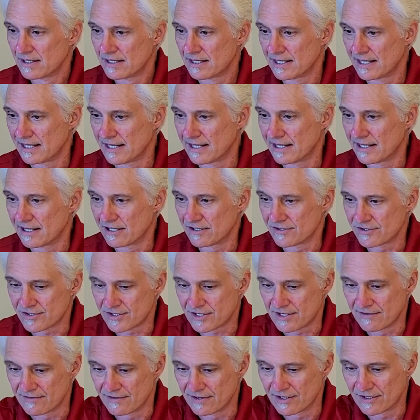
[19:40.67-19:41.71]
and I'll just
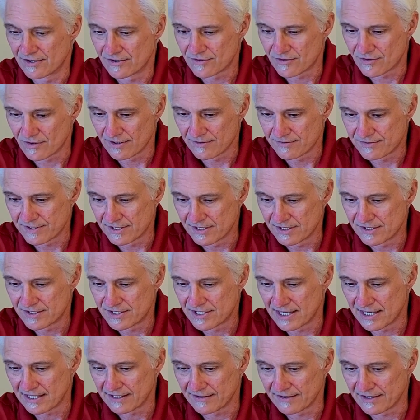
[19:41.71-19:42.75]
give it a description,
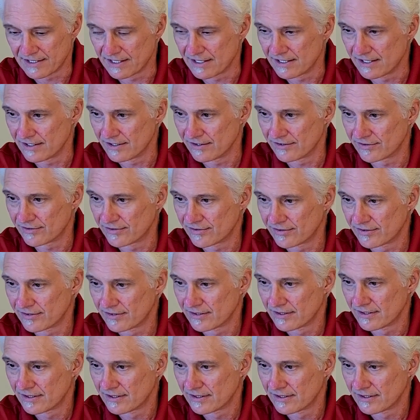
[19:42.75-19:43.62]
check these